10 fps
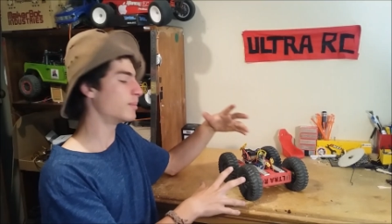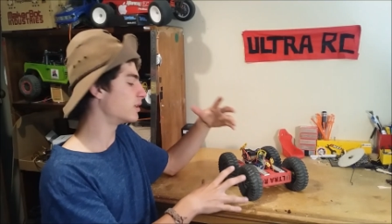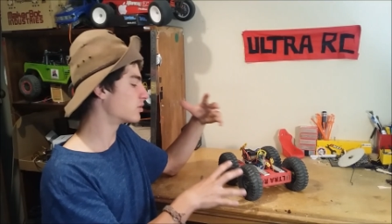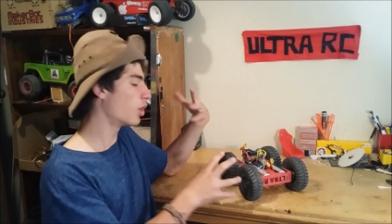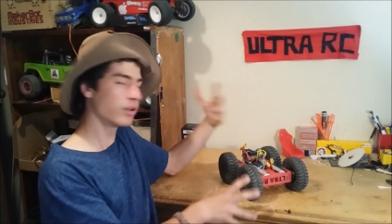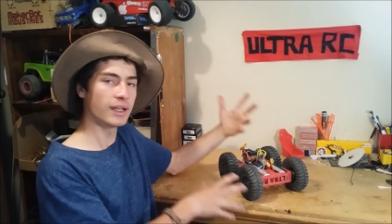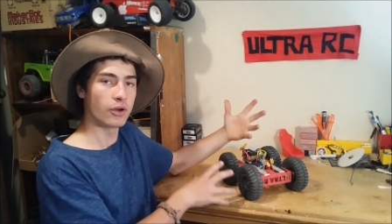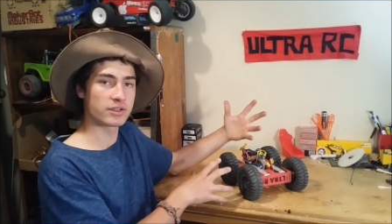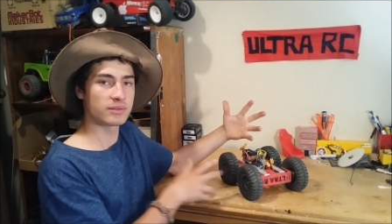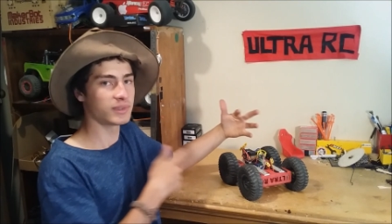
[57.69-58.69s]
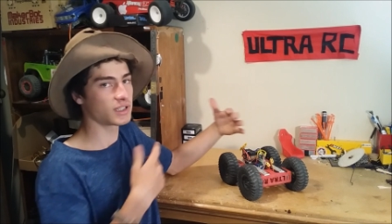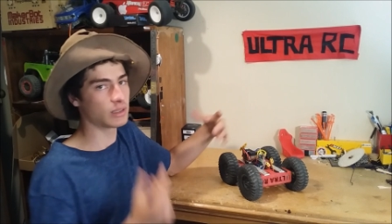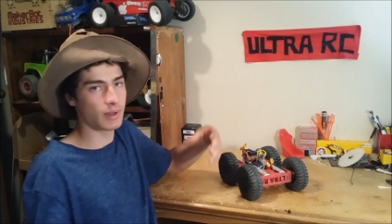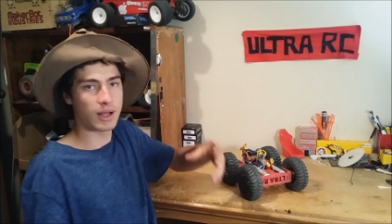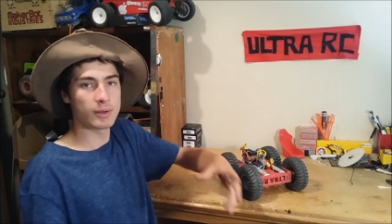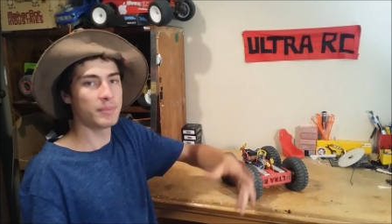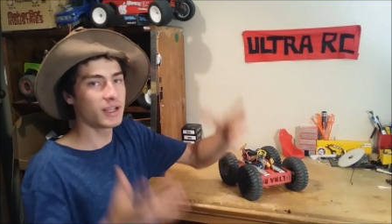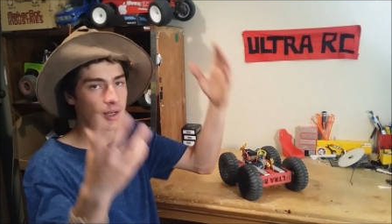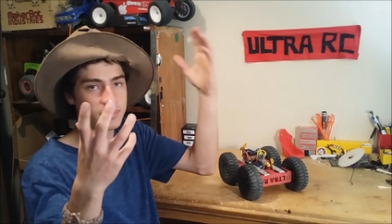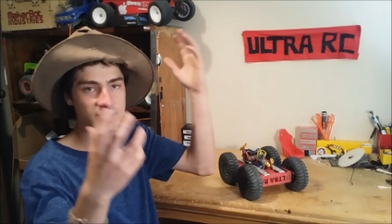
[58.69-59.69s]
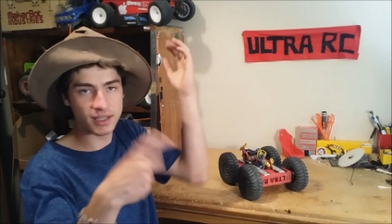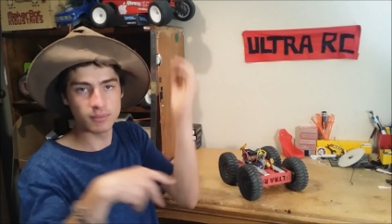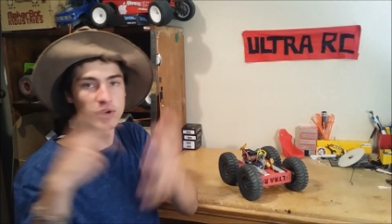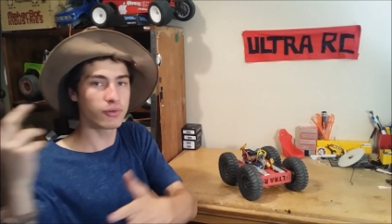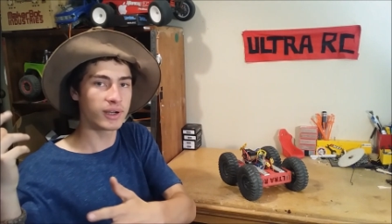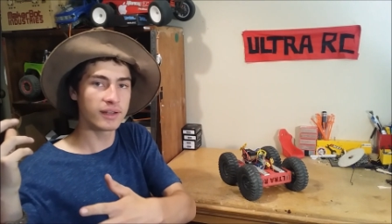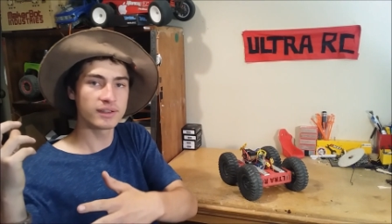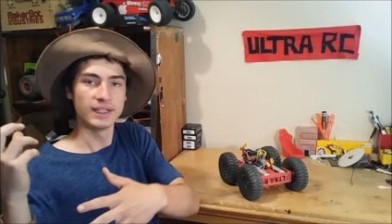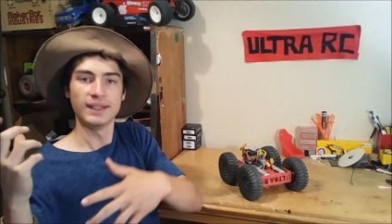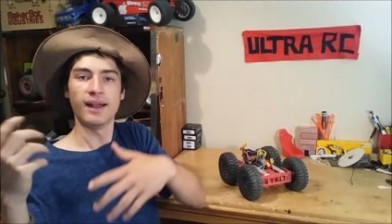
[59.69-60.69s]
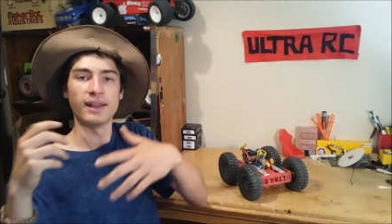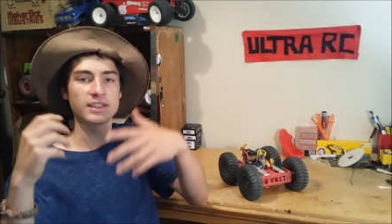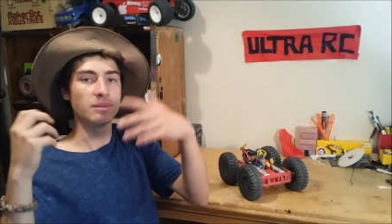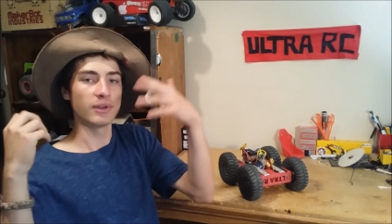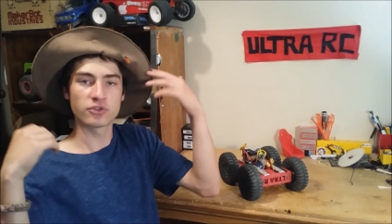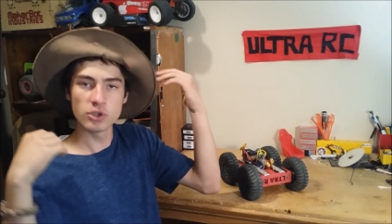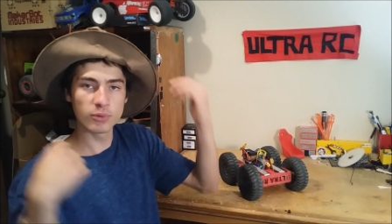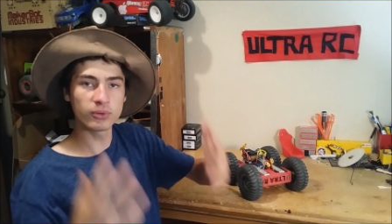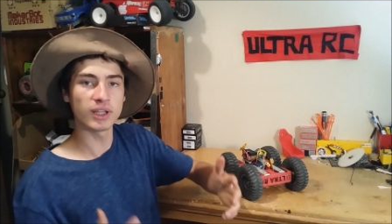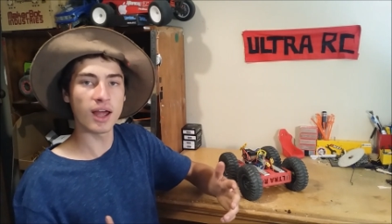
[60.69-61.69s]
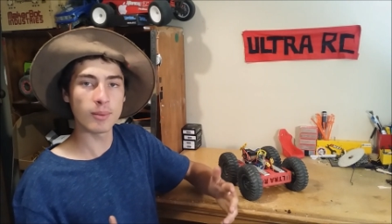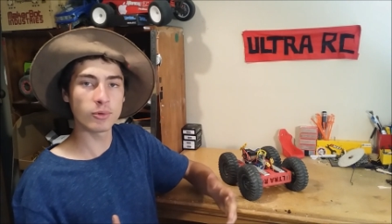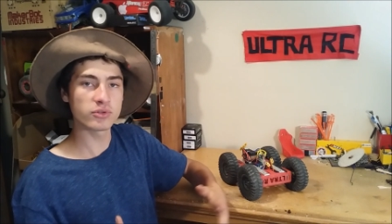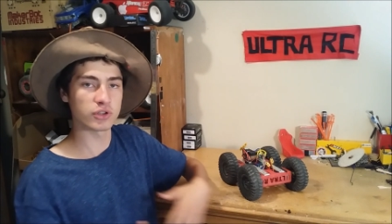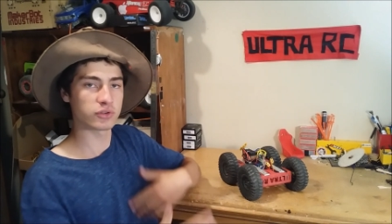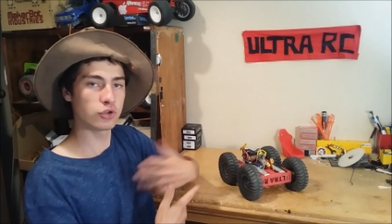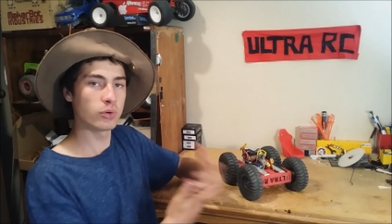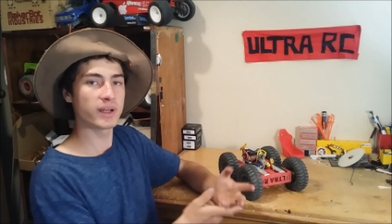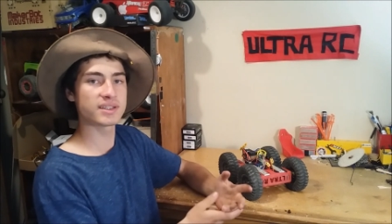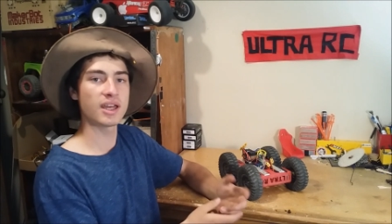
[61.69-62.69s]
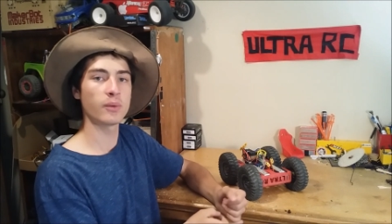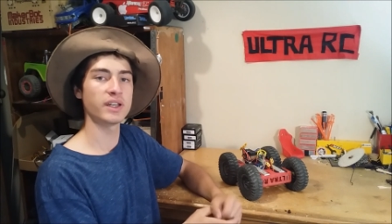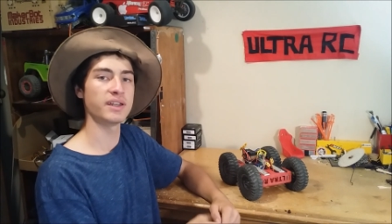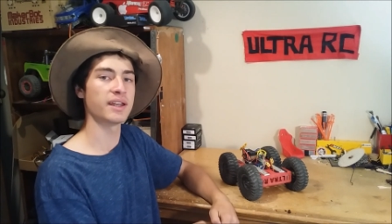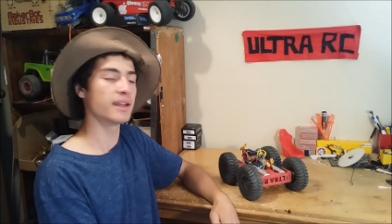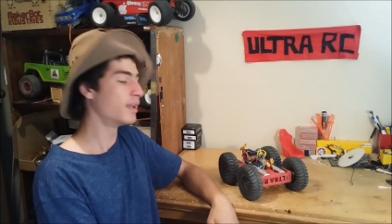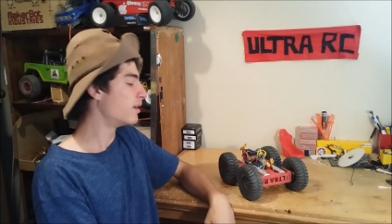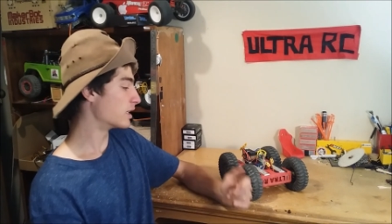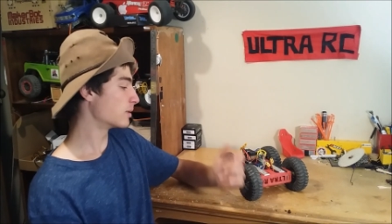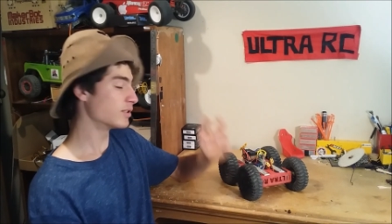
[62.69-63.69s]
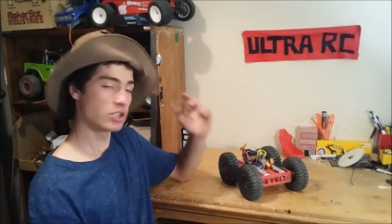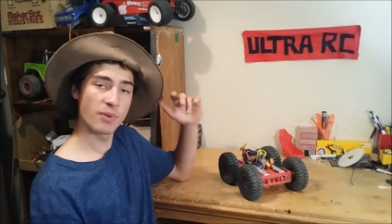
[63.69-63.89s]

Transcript: going to be totally awesome. It's going to be able to pick up sand, move around, and it's going to be super reliable, so it's always there when you need it. It's going to be